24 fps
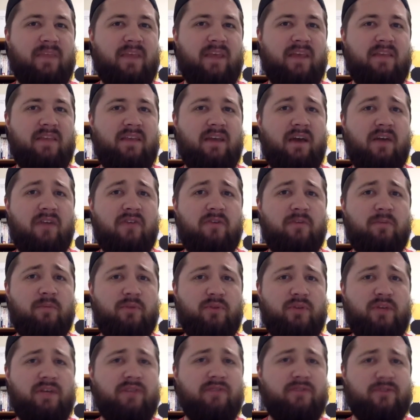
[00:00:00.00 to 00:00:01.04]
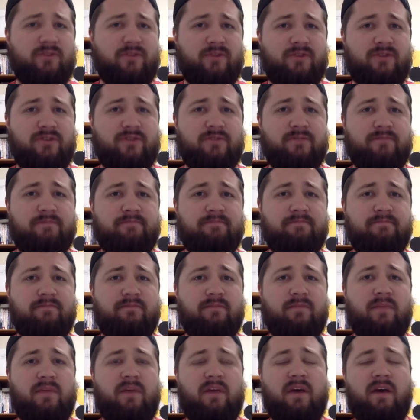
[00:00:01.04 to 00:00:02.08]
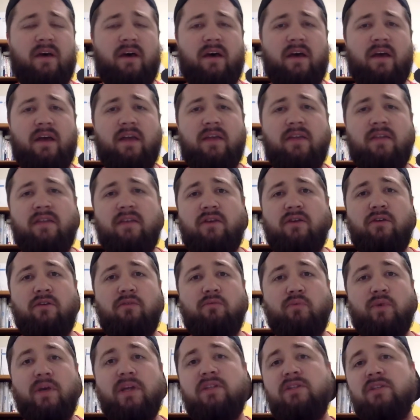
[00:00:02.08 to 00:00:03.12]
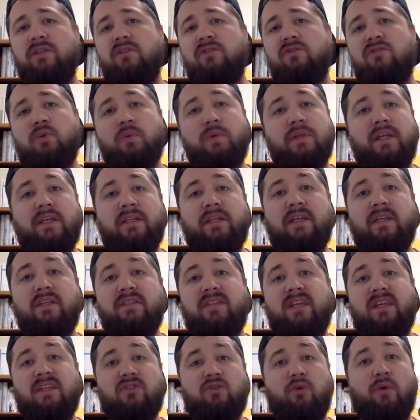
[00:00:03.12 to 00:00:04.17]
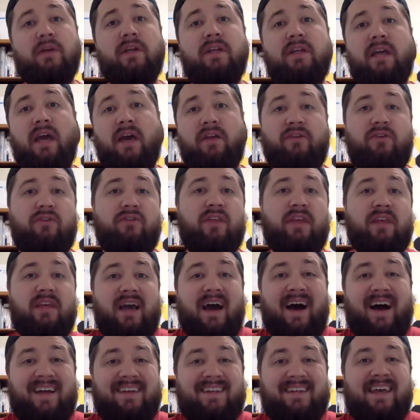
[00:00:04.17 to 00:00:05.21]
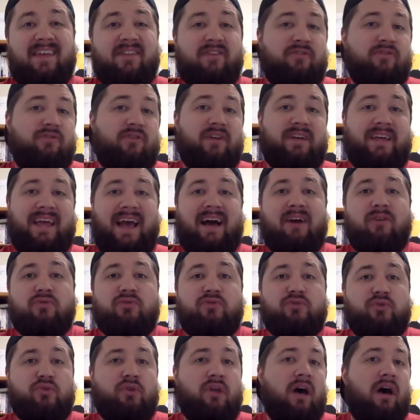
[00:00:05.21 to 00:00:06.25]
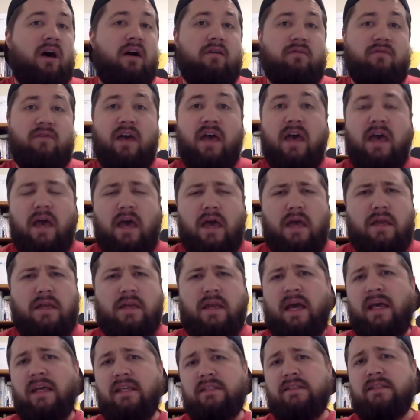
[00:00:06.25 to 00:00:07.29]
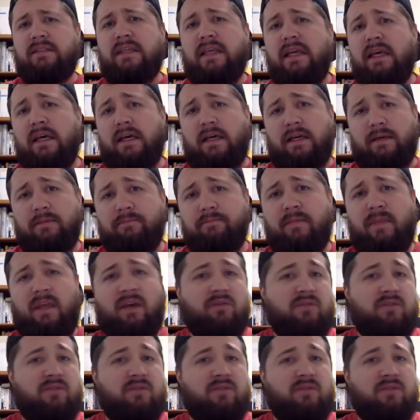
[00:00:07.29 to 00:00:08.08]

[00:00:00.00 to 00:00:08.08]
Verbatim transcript: and the other believers uh, in the region. So what they did is they joined together. They got together for a council of Nicaea.